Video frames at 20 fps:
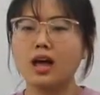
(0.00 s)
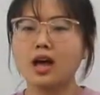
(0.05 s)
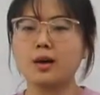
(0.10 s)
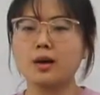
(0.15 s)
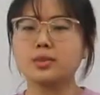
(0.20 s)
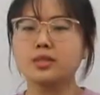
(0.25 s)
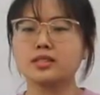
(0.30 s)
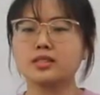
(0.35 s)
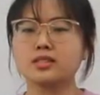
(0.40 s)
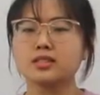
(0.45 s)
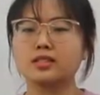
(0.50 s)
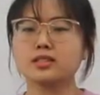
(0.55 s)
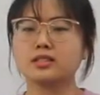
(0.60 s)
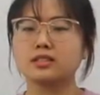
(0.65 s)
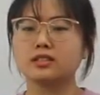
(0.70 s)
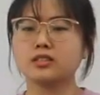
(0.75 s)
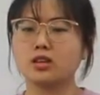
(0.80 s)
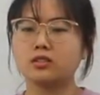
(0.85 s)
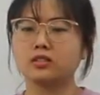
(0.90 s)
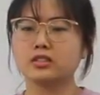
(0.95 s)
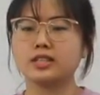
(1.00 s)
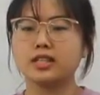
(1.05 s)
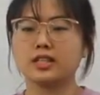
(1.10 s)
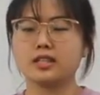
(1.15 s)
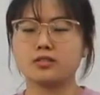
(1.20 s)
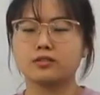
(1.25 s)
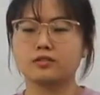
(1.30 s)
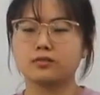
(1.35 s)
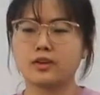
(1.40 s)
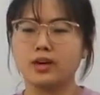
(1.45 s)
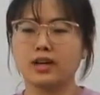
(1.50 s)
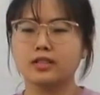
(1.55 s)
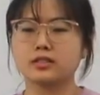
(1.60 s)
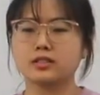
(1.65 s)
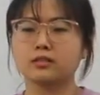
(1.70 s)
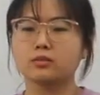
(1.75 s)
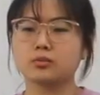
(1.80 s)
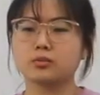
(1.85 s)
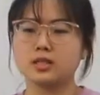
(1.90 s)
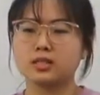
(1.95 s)
Amazon not
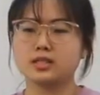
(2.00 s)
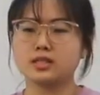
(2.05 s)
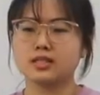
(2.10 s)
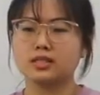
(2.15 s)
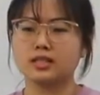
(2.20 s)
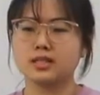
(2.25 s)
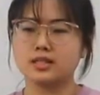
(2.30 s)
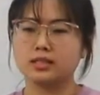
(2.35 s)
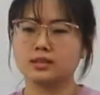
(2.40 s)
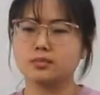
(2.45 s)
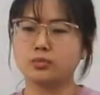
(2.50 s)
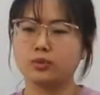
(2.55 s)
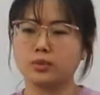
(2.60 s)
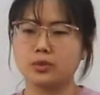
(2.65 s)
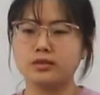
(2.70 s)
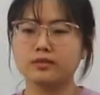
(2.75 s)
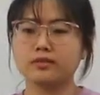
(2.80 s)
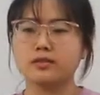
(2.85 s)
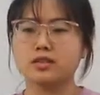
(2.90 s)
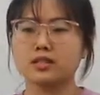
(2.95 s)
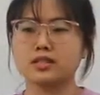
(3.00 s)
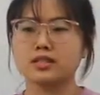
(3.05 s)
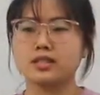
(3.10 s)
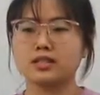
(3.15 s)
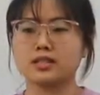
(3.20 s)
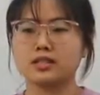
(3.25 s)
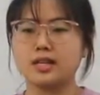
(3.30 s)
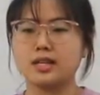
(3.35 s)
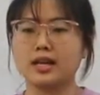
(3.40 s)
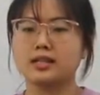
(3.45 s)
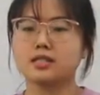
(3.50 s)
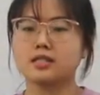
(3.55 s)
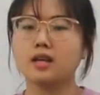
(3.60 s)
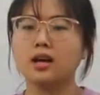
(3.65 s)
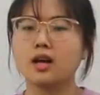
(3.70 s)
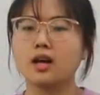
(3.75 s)
satisfied with its previous success